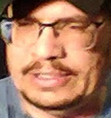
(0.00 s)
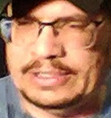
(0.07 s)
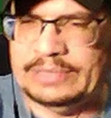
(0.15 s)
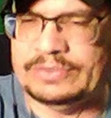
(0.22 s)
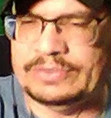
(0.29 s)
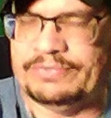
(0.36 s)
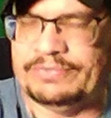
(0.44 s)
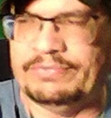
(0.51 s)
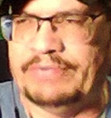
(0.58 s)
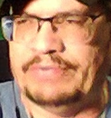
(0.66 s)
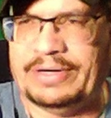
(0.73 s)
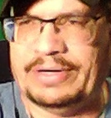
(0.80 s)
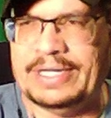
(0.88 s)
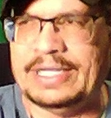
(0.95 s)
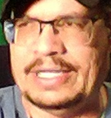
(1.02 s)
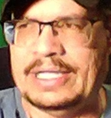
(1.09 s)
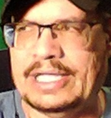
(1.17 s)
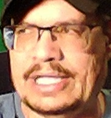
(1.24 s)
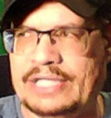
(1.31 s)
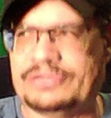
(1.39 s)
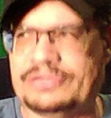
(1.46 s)
it was very
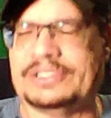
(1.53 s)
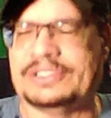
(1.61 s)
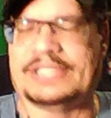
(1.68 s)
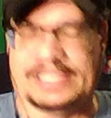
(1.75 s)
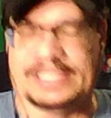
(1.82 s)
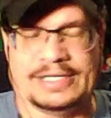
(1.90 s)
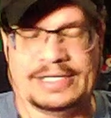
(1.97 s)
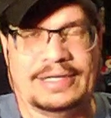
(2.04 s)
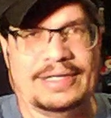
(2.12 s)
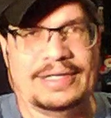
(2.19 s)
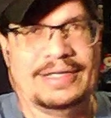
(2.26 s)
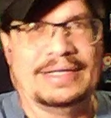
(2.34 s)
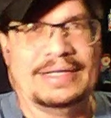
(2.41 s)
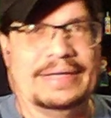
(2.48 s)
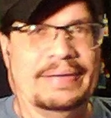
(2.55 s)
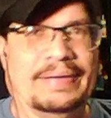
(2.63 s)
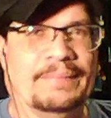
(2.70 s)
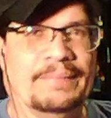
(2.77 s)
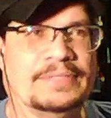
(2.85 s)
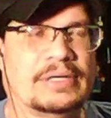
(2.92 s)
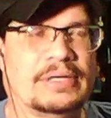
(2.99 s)
interesting
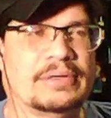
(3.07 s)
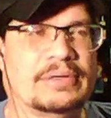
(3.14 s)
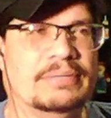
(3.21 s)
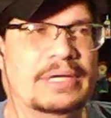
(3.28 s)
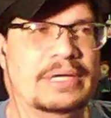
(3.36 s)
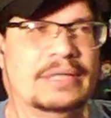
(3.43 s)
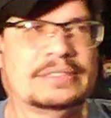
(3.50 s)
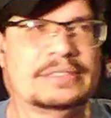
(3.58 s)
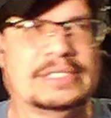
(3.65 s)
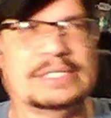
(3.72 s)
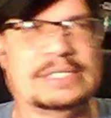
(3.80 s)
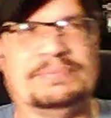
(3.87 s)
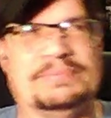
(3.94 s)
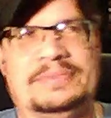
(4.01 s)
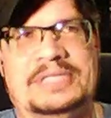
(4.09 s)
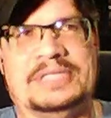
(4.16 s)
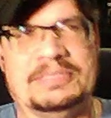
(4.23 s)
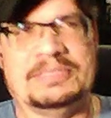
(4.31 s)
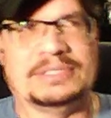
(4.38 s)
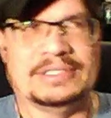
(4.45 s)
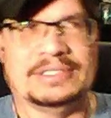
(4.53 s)
talking about
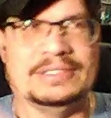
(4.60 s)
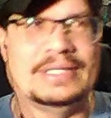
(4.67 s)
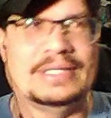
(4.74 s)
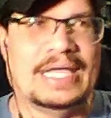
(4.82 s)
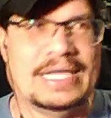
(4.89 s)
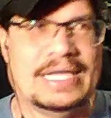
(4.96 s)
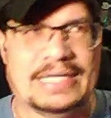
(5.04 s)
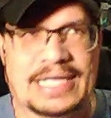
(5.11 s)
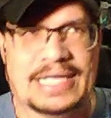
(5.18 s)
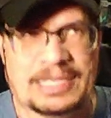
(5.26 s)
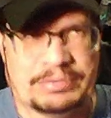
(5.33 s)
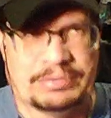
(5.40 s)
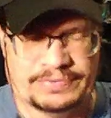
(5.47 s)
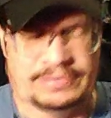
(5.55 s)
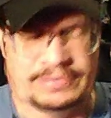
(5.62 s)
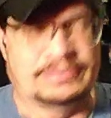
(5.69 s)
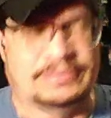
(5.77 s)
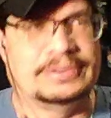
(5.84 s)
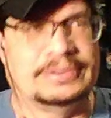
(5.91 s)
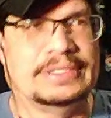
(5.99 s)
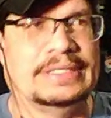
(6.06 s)
Gibson and
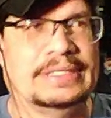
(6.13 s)
Epiphone.